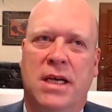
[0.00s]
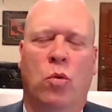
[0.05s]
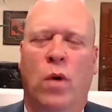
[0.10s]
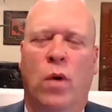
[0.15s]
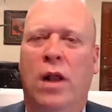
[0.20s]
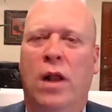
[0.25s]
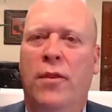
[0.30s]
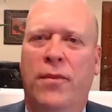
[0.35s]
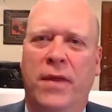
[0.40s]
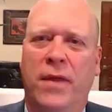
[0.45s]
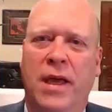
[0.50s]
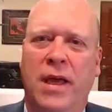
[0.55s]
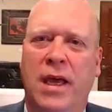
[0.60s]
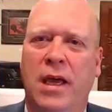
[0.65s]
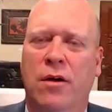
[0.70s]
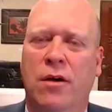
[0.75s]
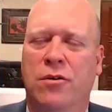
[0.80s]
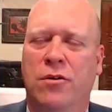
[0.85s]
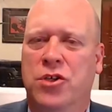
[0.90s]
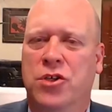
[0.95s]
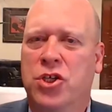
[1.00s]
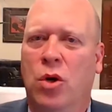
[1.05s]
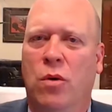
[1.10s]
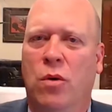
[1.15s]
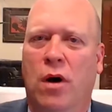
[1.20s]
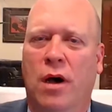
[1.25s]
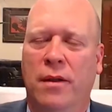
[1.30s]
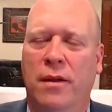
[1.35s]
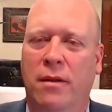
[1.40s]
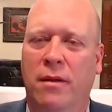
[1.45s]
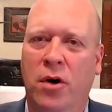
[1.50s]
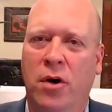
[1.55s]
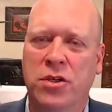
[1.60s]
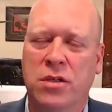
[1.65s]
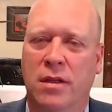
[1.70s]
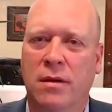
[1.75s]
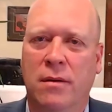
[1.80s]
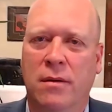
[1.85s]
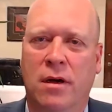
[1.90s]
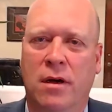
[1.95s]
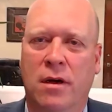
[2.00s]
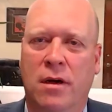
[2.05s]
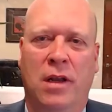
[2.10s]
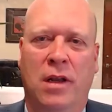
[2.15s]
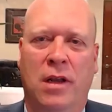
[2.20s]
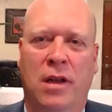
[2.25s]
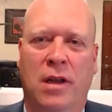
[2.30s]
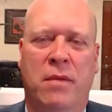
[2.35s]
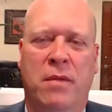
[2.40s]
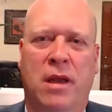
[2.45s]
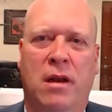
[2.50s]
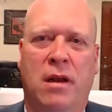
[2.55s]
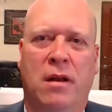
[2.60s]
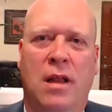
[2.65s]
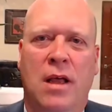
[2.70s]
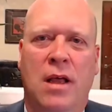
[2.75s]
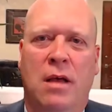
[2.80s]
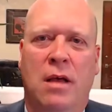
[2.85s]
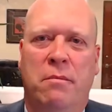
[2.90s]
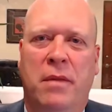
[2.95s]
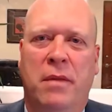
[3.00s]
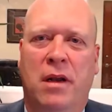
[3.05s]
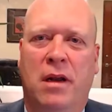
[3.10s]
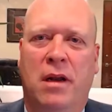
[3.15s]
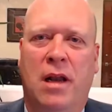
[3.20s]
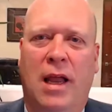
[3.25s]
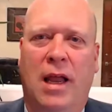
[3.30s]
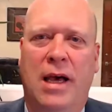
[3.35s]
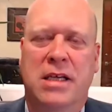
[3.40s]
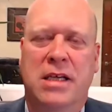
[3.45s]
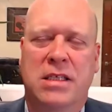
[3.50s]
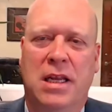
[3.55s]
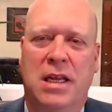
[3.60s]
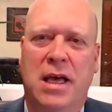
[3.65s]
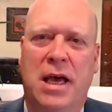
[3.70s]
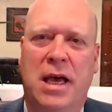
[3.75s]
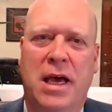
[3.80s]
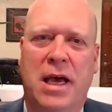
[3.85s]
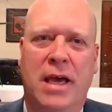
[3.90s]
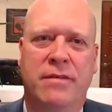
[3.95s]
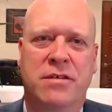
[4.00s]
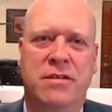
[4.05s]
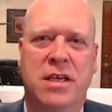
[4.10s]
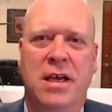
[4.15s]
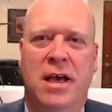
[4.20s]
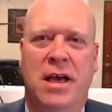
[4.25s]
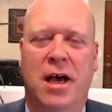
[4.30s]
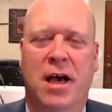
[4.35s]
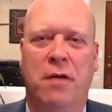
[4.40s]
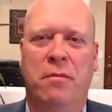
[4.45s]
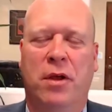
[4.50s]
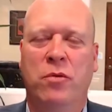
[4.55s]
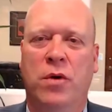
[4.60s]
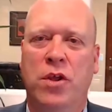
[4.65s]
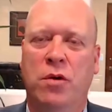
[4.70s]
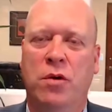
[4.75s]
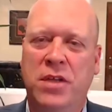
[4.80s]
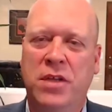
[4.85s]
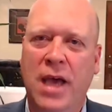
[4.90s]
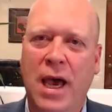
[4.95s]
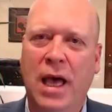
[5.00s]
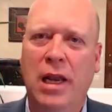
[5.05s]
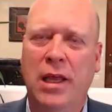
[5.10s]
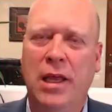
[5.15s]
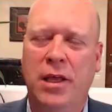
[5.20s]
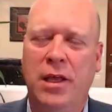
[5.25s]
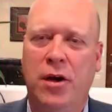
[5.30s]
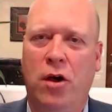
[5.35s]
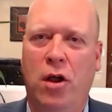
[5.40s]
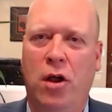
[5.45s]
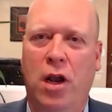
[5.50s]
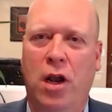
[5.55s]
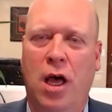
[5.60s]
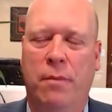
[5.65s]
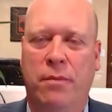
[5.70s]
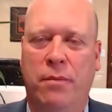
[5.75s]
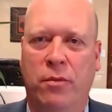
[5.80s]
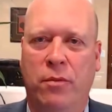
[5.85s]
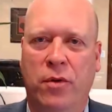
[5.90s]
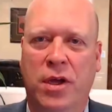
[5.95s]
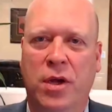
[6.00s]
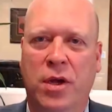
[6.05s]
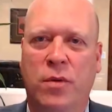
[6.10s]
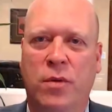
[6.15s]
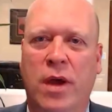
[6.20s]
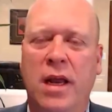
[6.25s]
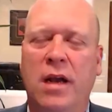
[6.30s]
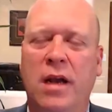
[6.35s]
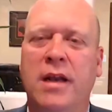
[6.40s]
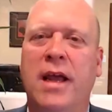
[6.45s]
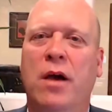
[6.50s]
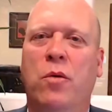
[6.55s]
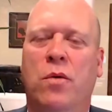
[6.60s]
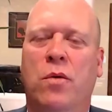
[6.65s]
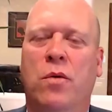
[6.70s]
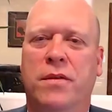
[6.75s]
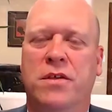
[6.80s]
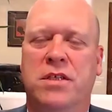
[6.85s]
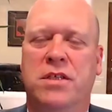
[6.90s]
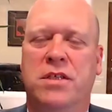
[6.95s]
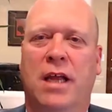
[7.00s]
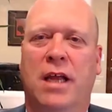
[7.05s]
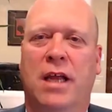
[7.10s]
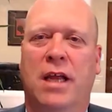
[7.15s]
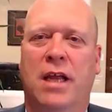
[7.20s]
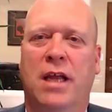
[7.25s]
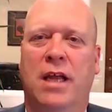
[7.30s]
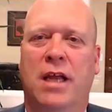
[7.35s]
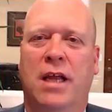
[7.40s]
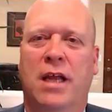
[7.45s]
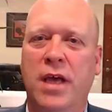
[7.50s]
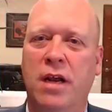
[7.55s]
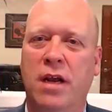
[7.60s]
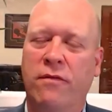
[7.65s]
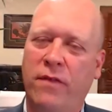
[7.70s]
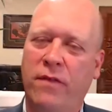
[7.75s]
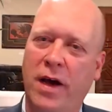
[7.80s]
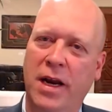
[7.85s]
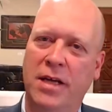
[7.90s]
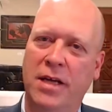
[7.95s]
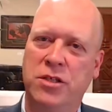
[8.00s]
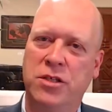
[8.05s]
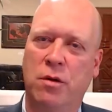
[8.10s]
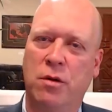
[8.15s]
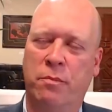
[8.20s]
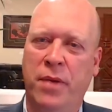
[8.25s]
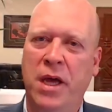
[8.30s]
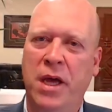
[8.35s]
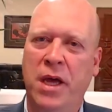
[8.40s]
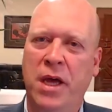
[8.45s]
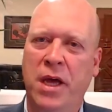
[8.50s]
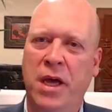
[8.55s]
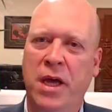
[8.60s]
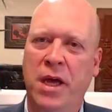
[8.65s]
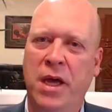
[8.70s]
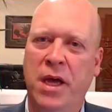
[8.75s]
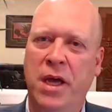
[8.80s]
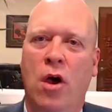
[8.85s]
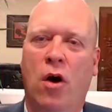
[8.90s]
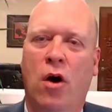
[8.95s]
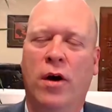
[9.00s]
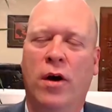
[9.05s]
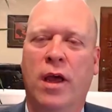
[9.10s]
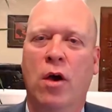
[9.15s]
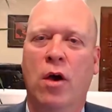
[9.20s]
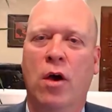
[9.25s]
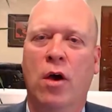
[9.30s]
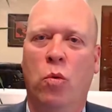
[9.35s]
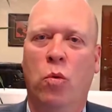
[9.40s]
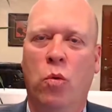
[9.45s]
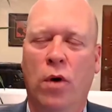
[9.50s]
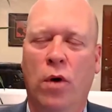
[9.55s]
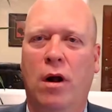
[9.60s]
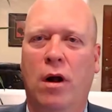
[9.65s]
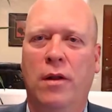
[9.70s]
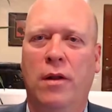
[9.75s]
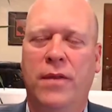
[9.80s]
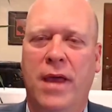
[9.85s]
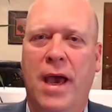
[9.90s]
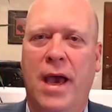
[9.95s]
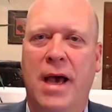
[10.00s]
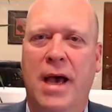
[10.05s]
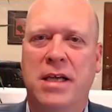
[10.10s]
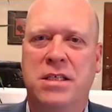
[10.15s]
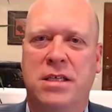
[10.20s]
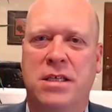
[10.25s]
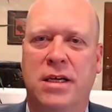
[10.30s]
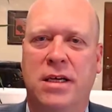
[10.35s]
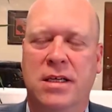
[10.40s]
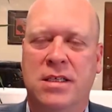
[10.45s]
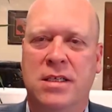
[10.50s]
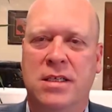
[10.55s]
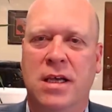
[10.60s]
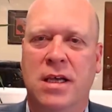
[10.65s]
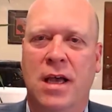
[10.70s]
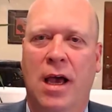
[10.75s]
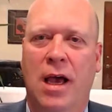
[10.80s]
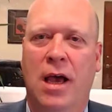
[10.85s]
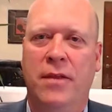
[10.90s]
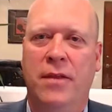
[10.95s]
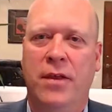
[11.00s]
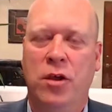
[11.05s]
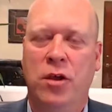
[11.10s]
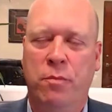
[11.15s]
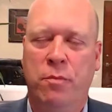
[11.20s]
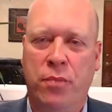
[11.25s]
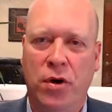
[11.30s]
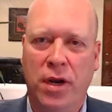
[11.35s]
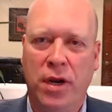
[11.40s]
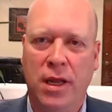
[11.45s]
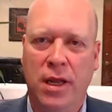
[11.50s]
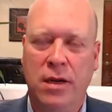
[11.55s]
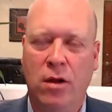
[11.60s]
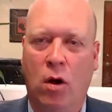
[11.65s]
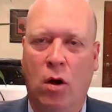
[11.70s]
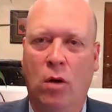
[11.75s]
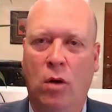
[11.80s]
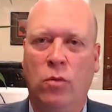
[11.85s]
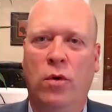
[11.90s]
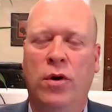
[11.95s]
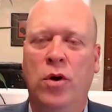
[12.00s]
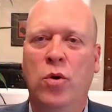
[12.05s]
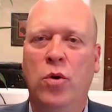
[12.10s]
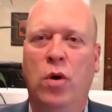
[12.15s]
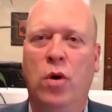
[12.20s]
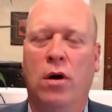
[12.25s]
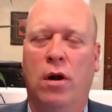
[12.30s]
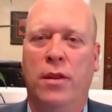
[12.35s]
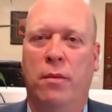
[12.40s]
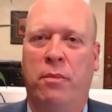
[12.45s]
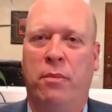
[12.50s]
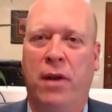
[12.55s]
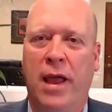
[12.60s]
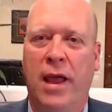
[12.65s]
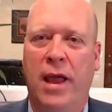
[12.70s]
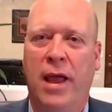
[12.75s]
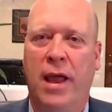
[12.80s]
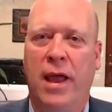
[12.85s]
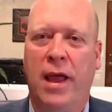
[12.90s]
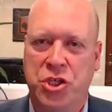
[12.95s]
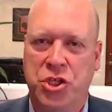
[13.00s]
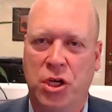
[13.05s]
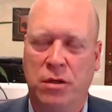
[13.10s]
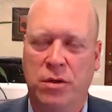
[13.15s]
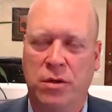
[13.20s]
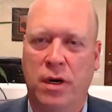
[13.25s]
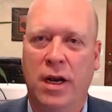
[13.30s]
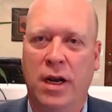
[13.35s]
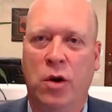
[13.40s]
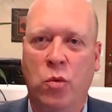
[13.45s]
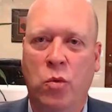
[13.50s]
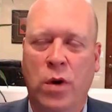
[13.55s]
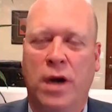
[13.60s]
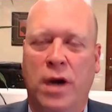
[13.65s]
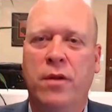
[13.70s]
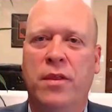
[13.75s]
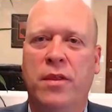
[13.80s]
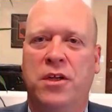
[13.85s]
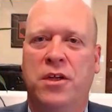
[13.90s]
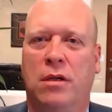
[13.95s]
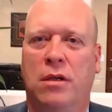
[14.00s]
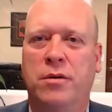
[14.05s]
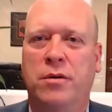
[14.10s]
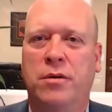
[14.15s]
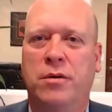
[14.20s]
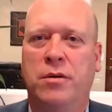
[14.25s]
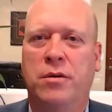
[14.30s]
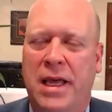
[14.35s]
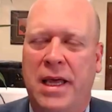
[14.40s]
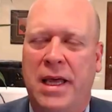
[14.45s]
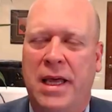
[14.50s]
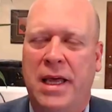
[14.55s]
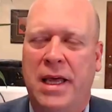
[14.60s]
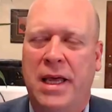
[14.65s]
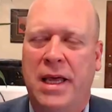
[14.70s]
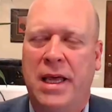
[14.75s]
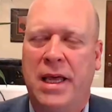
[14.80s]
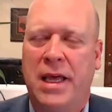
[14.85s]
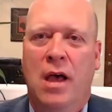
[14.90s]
wealthy or so on. Most of them are living middle class lives. But when you tally it all up and we create a net worth statement just to get a financial picture of, okay, what are all the assets? And then you put in who are all the players, the children, and where do the children live?